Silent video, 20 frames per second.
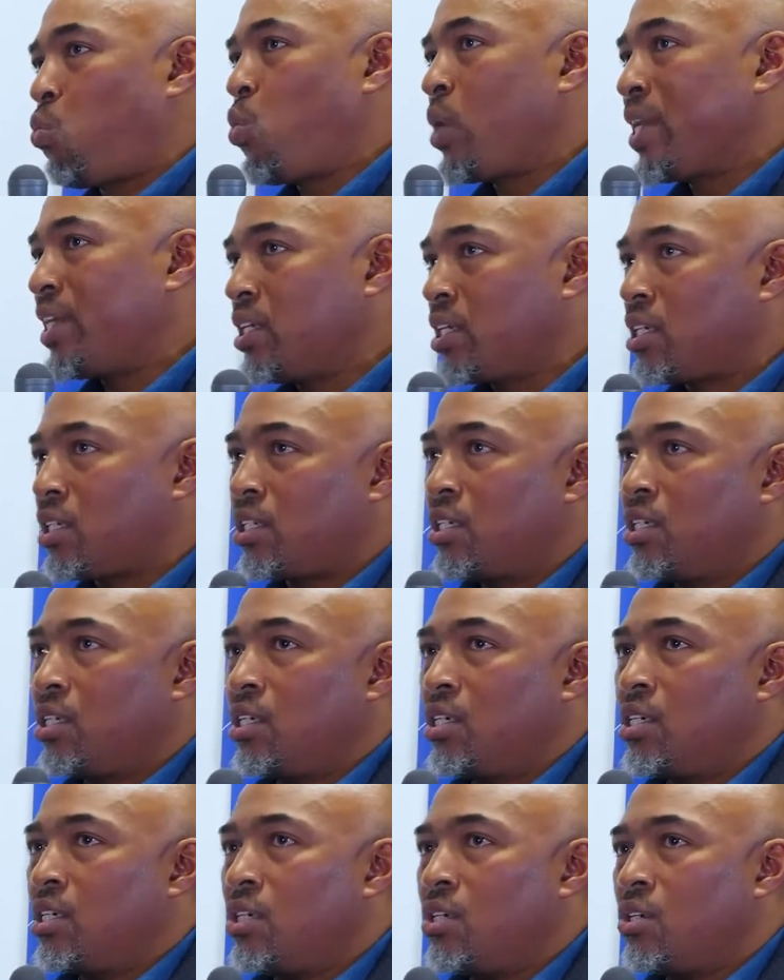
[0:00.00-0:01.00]
week,
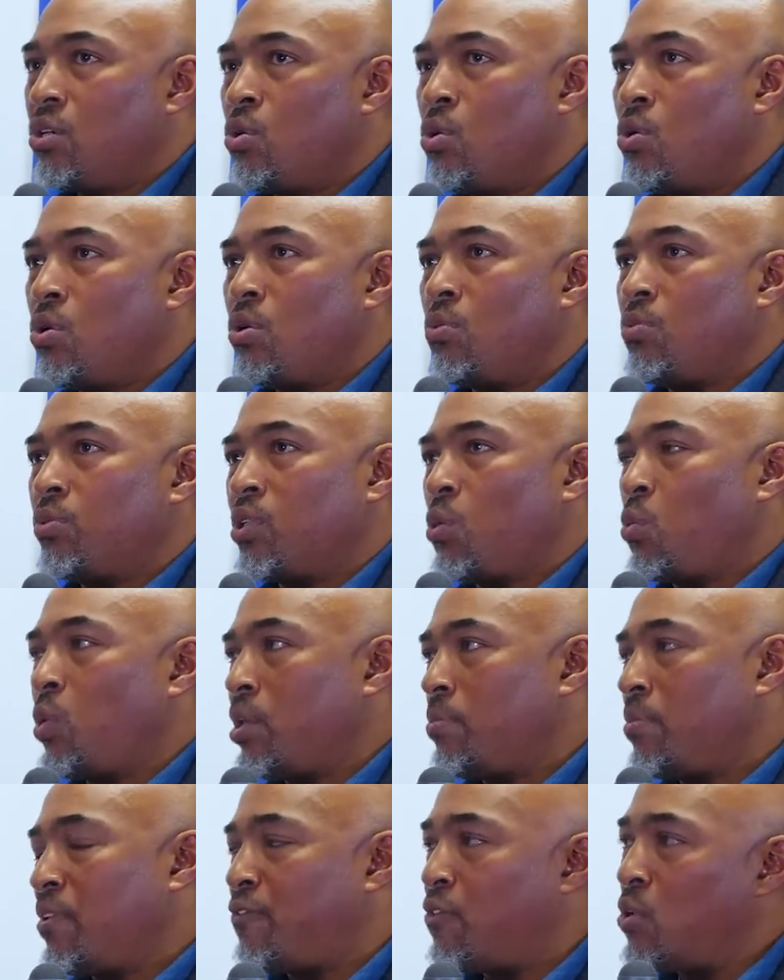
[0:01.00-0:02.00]
or the
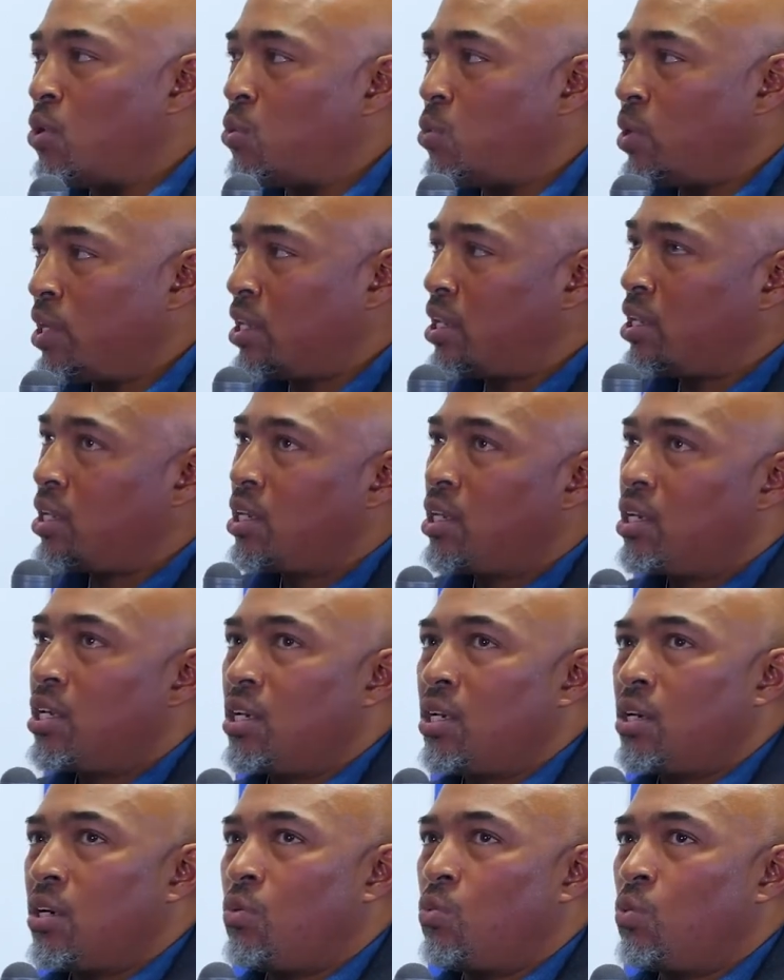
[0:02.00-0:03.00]
week before,
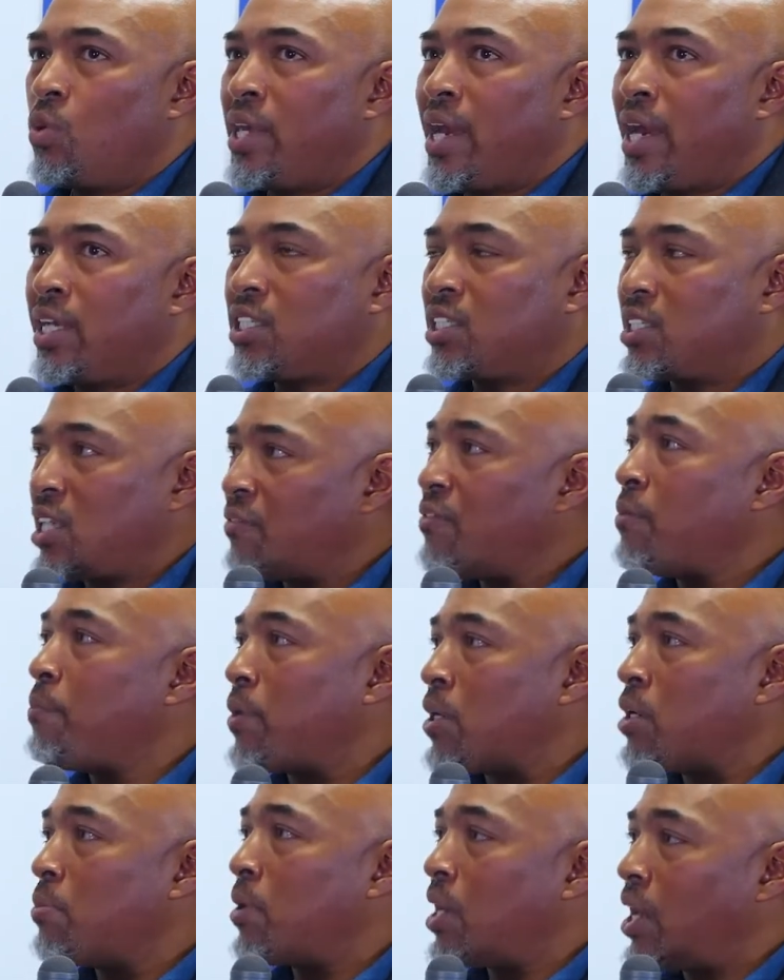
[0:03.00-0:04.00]
we had 7
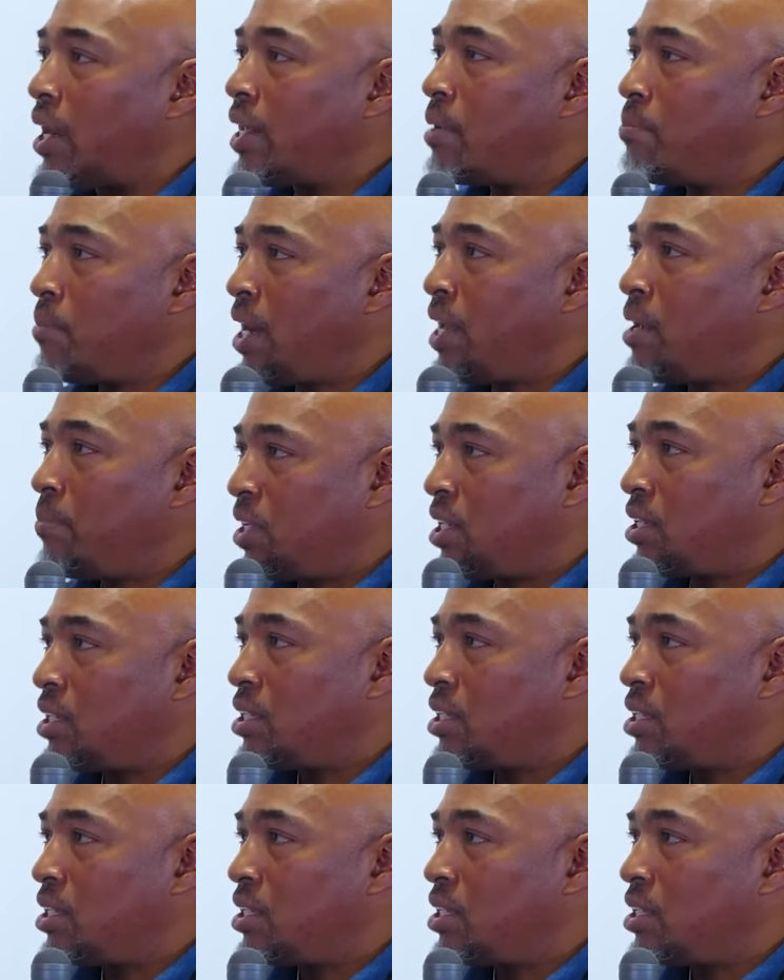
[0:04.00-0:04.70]
people out in Miami,